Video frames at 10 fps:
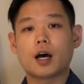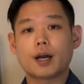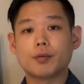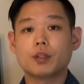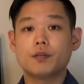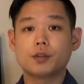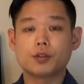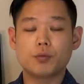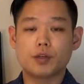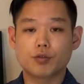I believe this
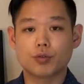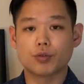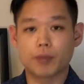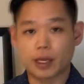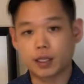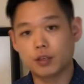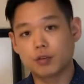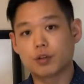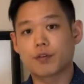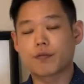to be true, mainly due
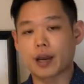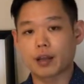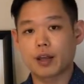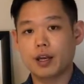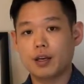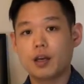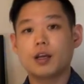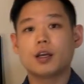to the fact that